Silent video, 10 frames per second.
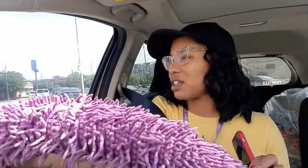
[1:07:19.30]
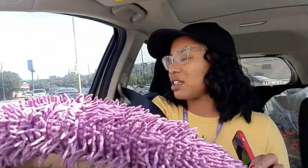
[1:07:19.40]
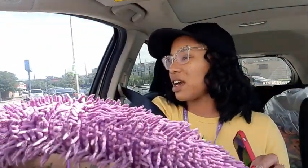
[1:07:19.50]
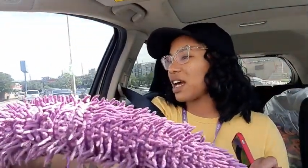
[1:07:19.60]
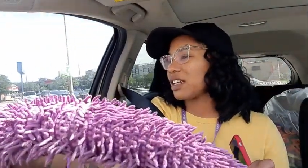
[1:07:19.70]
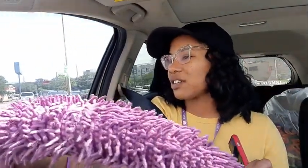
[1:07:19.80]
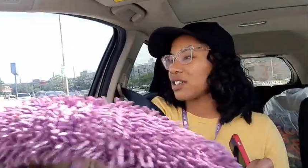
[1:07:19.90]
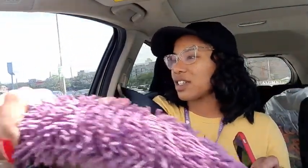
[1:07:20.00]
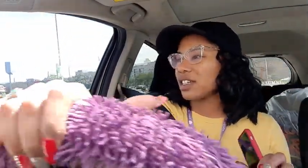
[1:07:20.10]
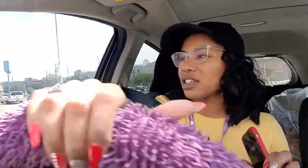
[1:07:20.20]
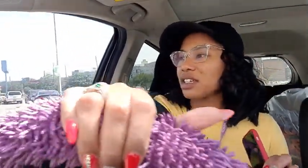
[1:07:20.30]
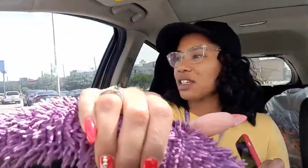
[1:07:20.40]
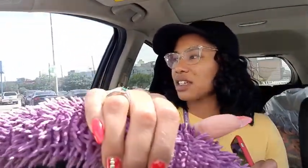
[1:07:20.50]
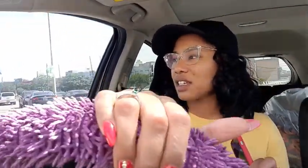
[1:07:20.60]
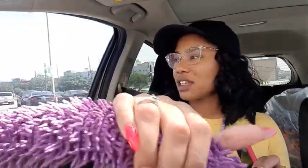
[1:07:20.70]
Yeah, I know this ain't.
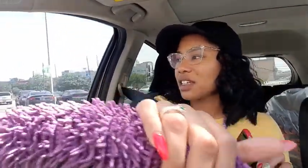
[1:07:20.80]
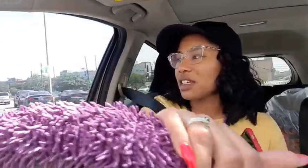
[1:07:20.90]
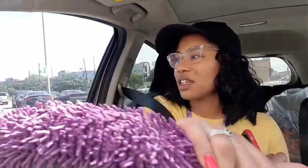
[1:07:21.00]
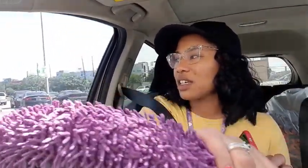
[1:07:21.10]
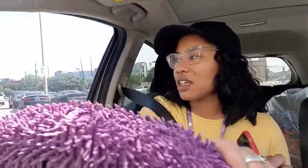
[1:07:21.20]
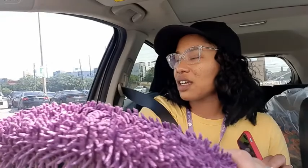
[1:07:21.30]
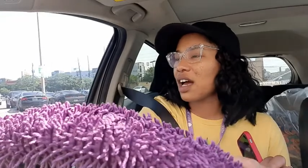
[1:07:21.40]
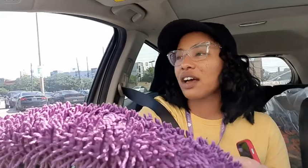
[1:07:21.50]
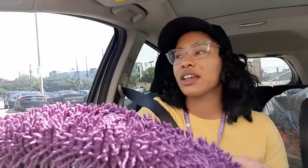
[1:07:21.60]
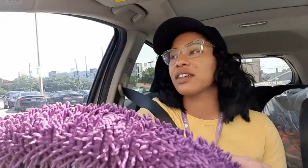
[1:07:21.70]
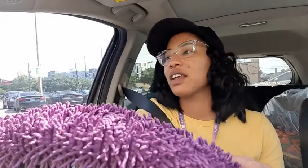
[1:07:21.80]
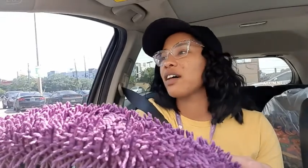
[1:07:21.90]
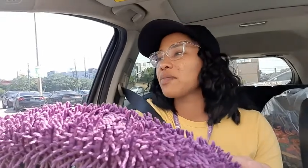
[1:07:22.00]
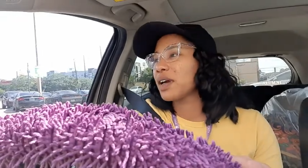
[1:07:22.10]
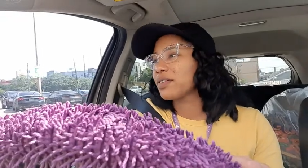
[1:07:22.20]
Oh hell no,
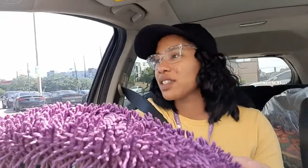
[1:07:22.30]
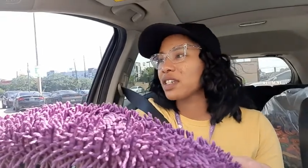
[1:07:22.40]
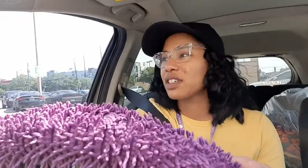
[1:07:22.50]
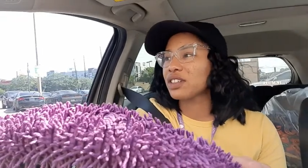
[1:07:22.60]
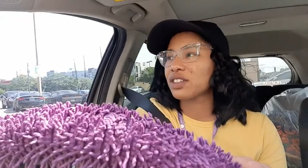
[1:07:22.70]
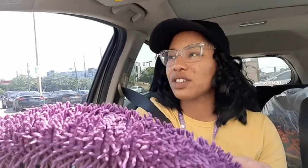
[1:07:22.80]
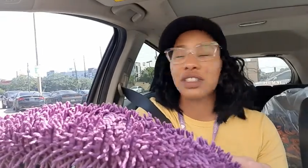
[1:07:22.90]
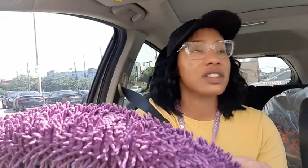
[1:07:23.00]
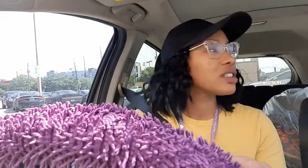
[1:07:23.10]
I'm not risking this shit.